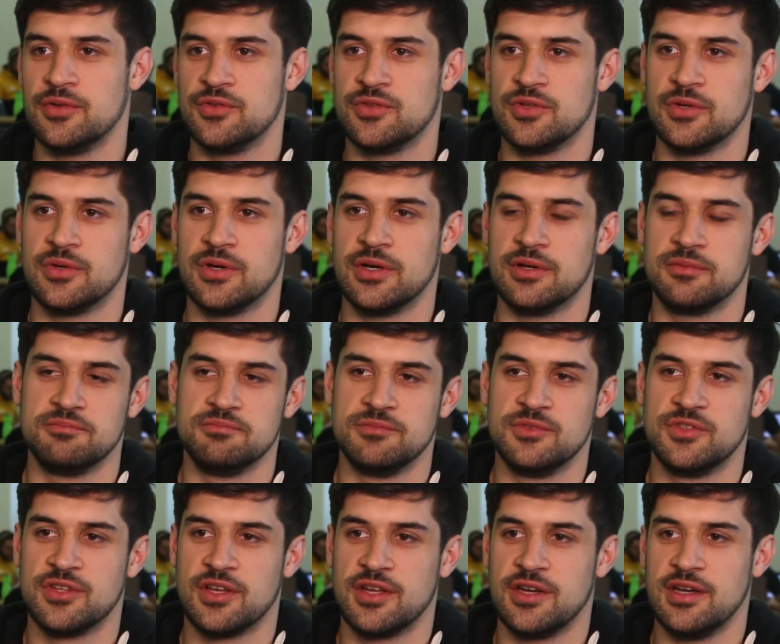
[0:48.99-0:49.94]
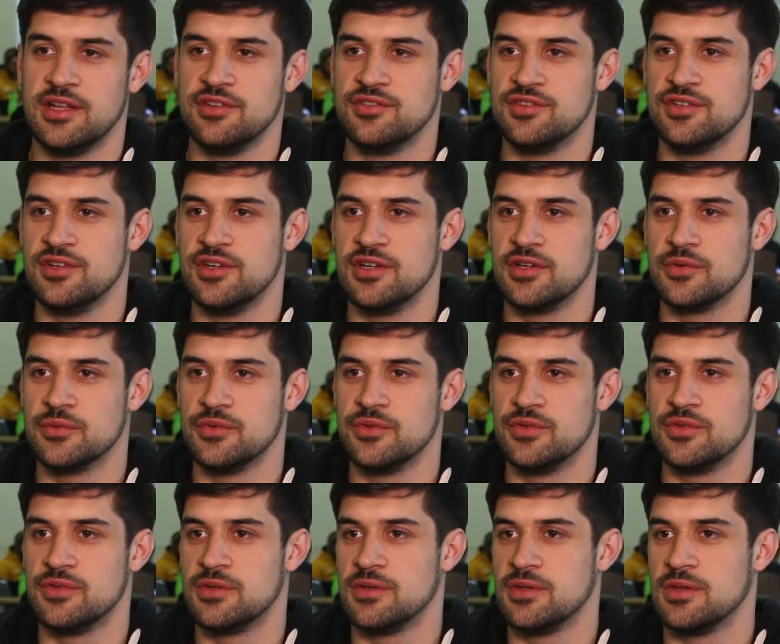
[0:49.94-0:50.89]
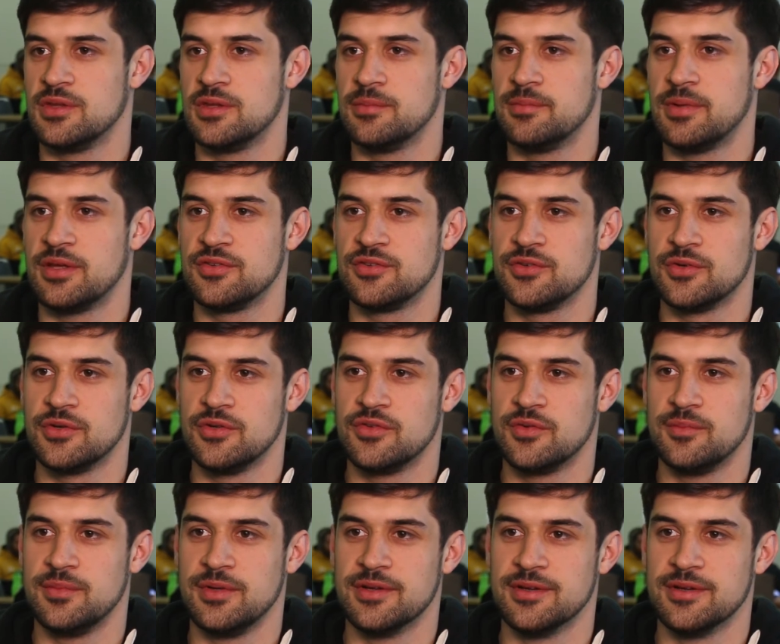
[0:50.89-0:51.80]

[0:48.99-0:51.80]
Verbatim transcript: So I decided engineering was the best choice for